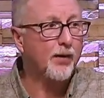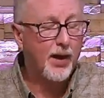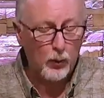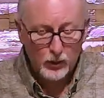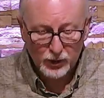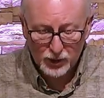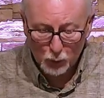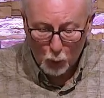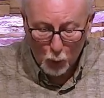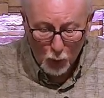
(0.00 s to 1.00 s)
They were just
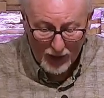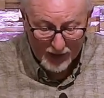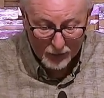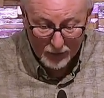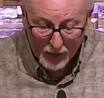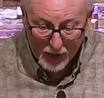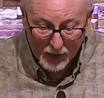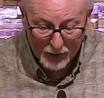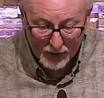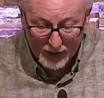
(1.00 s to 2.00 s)
wicked
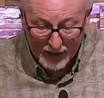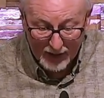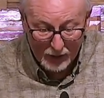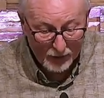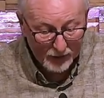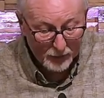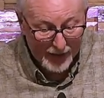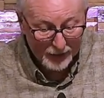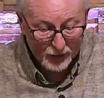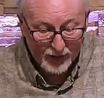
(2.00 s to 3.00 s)
beyond anybody's
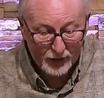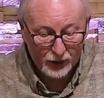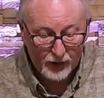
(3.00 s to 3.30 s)
imagination,